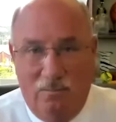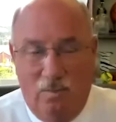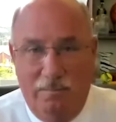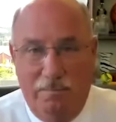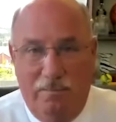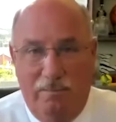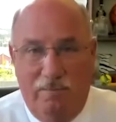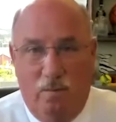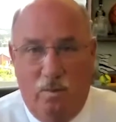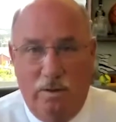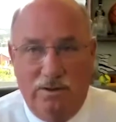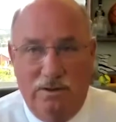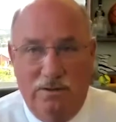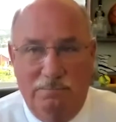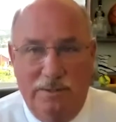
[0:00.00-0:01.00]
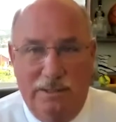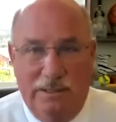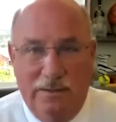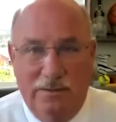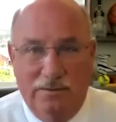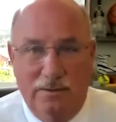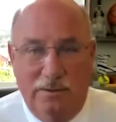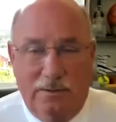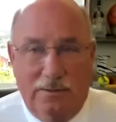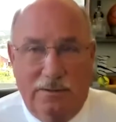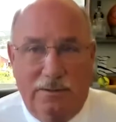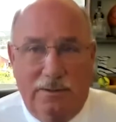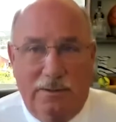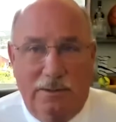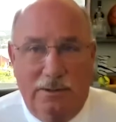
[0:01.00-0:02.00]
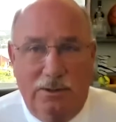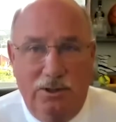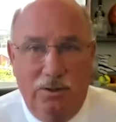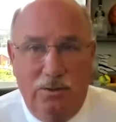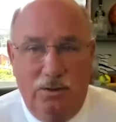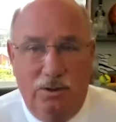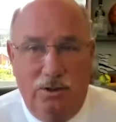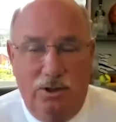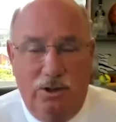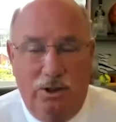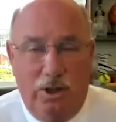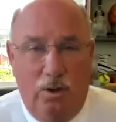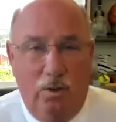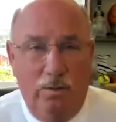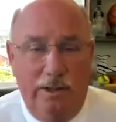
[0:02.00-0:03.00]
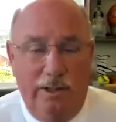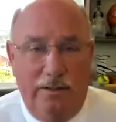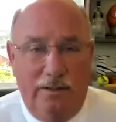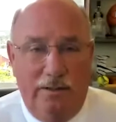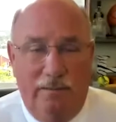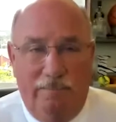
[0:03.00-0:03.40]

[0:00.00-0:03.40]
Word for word: We've been fortunate because you can only,